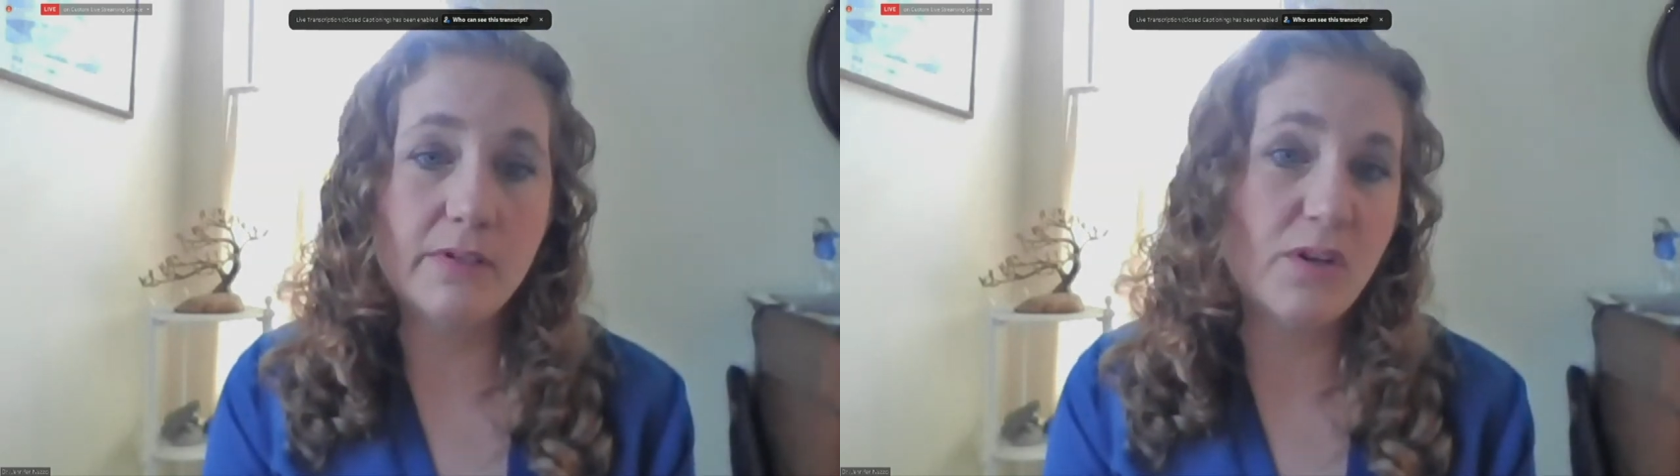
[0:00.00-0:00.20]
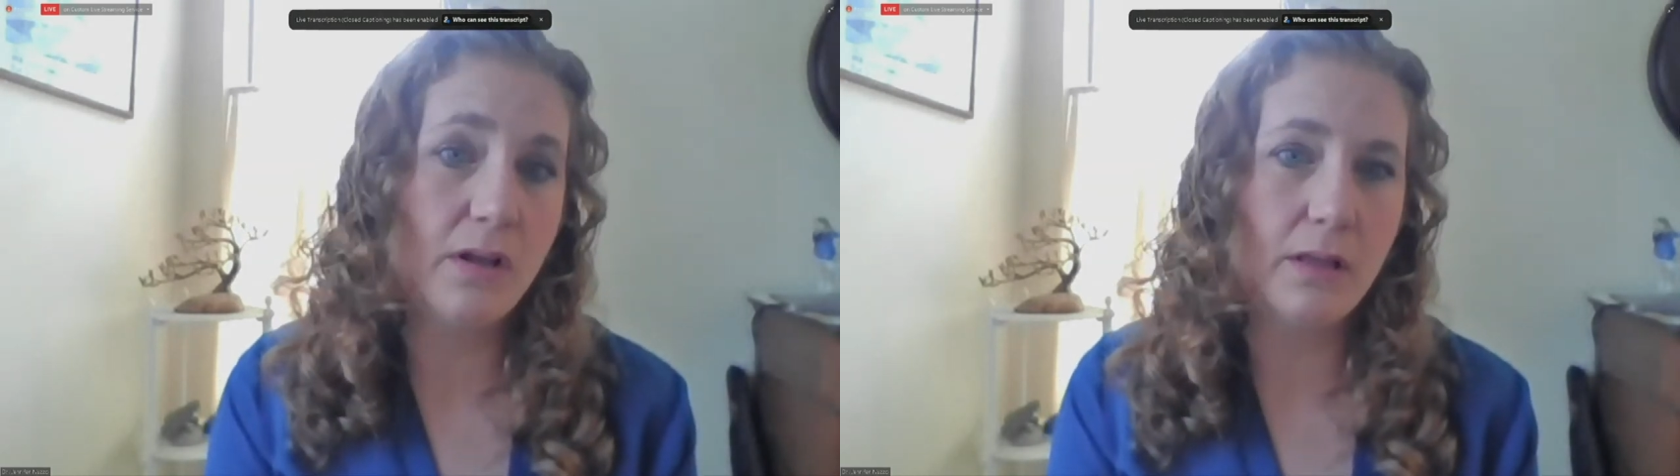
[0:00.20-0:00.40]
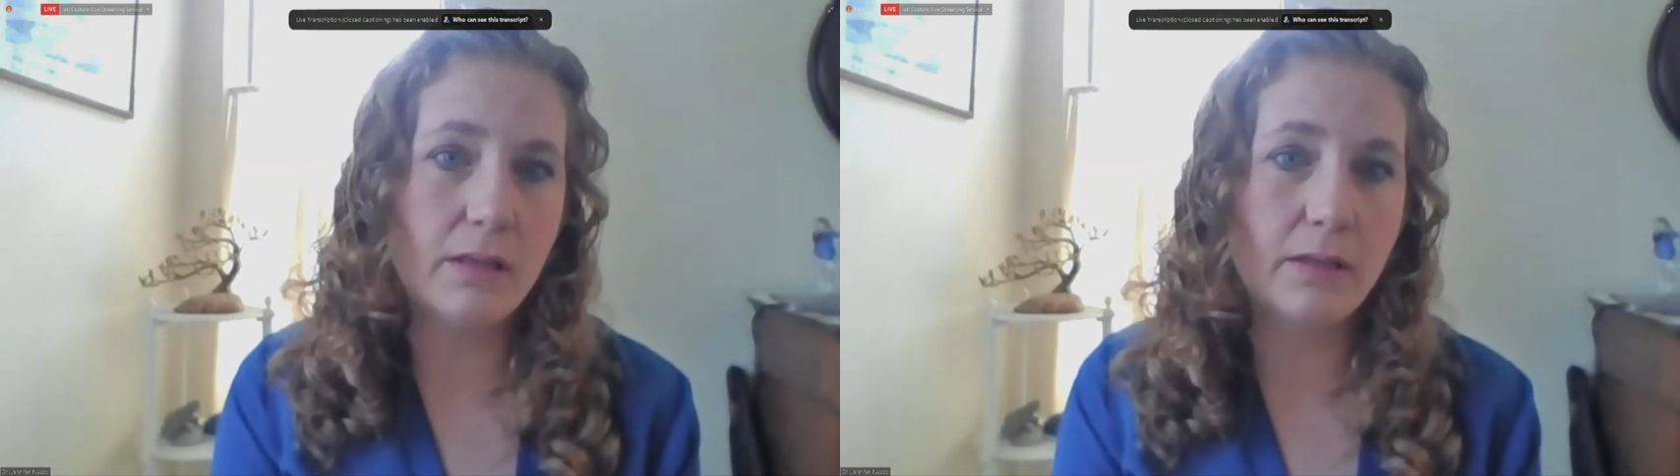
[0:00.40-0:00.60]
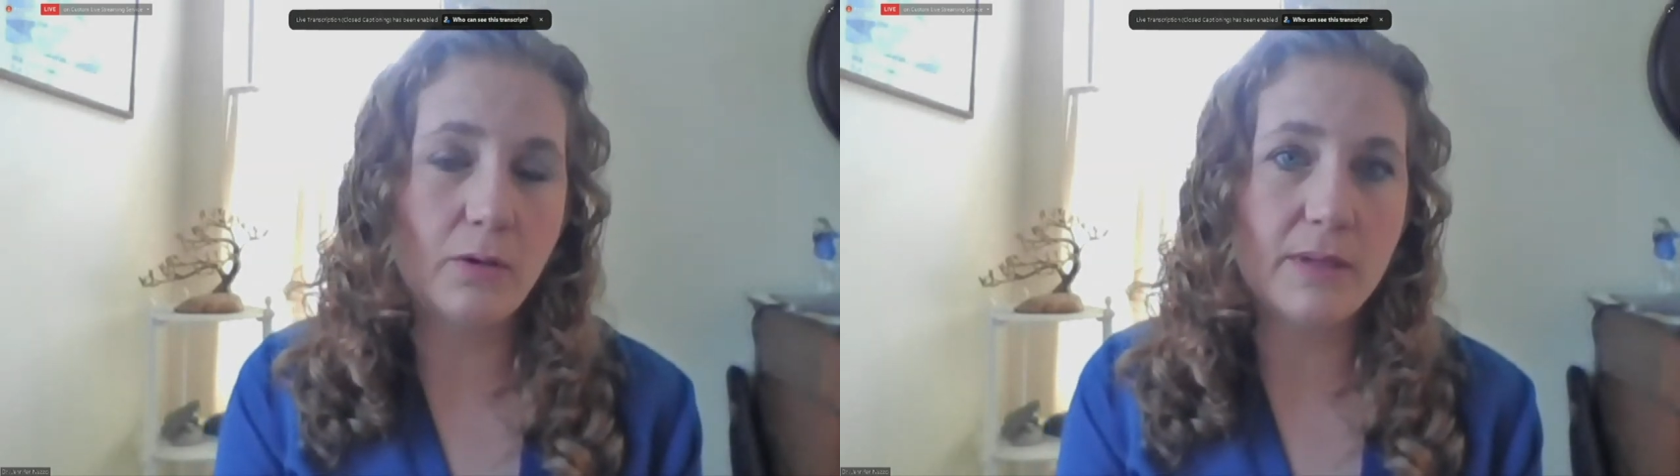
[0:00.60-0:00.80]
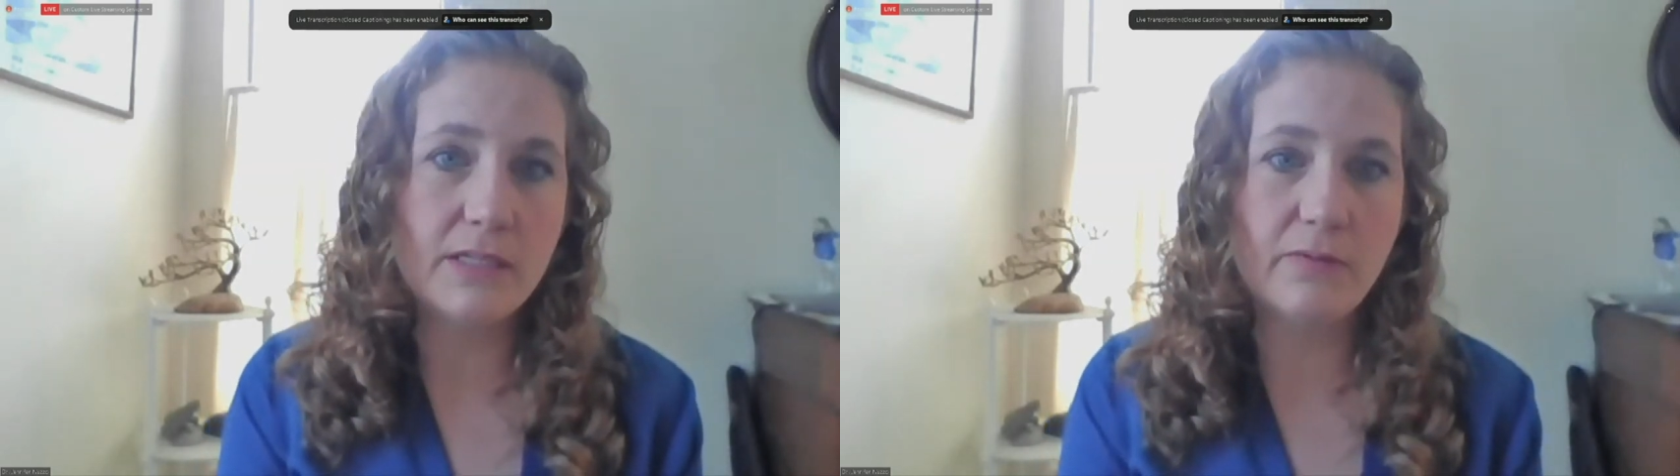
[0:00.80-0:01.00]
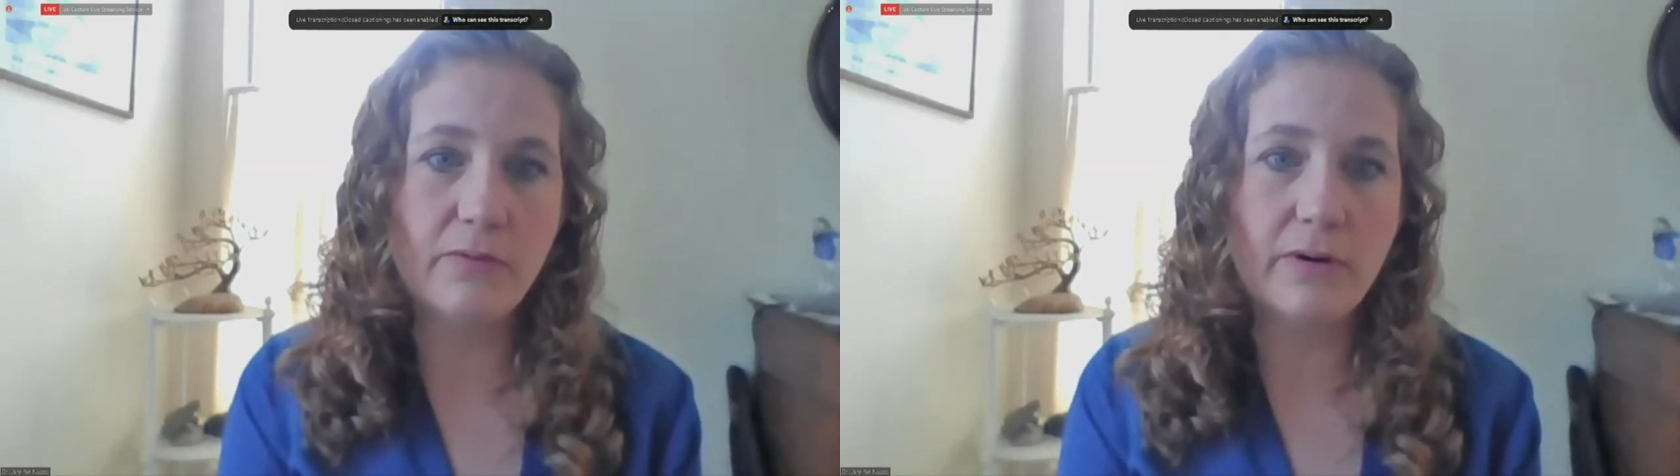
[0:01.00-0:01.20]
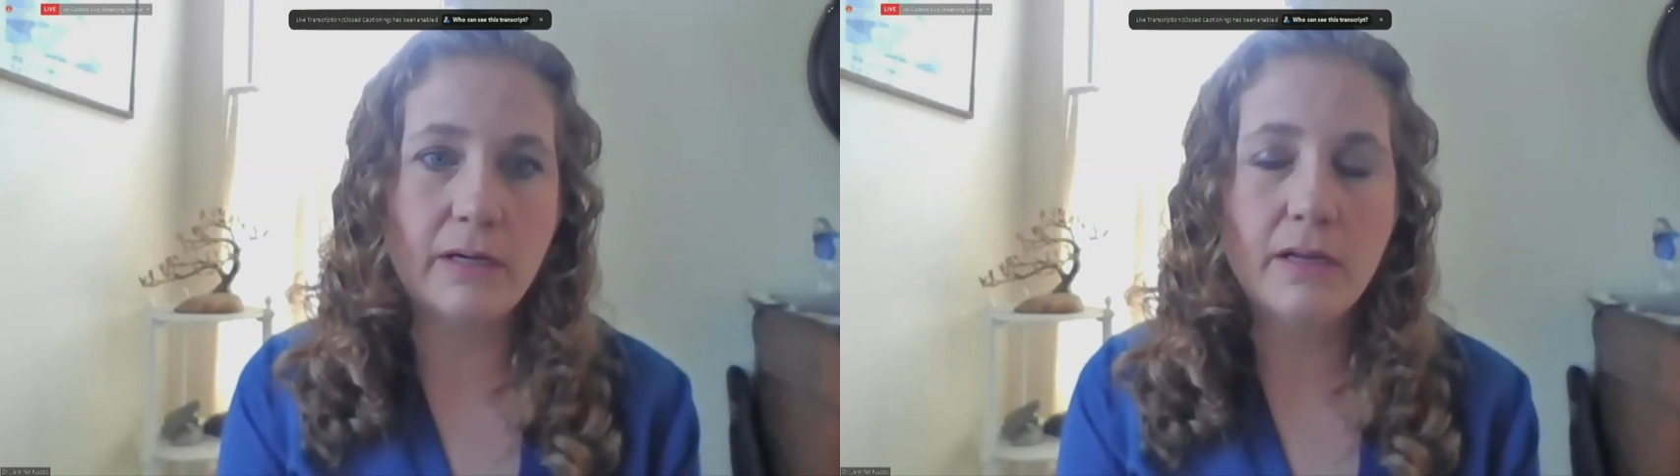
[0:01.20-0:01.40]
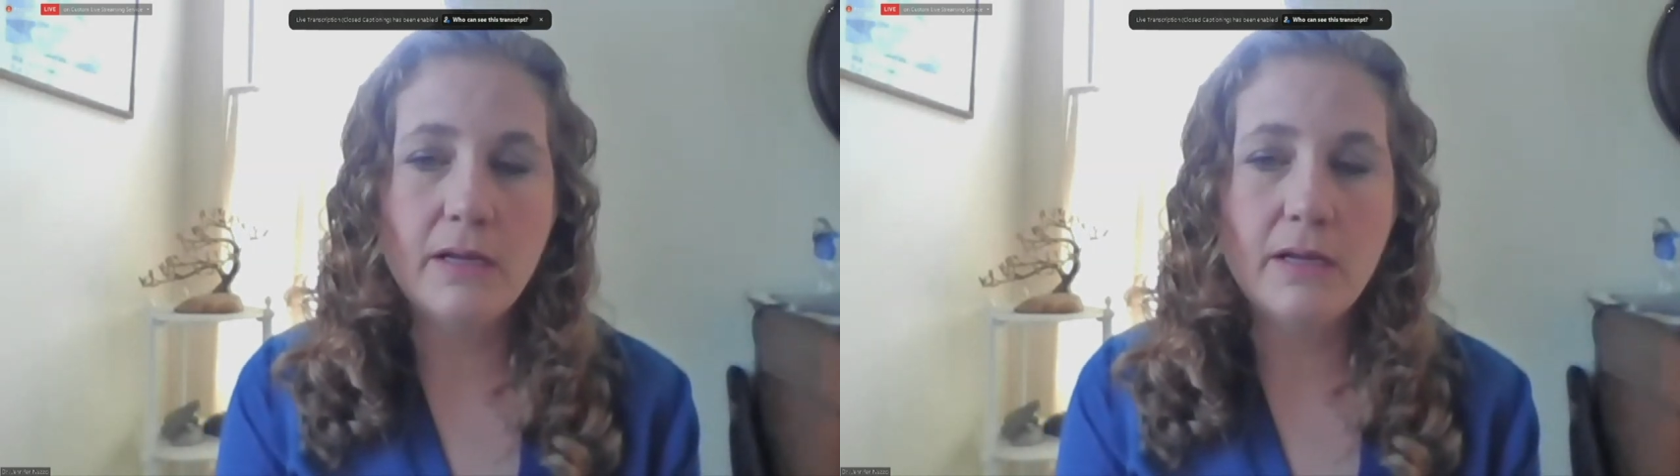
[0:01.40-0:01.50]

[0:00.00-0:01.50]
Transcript: is all a little bit different.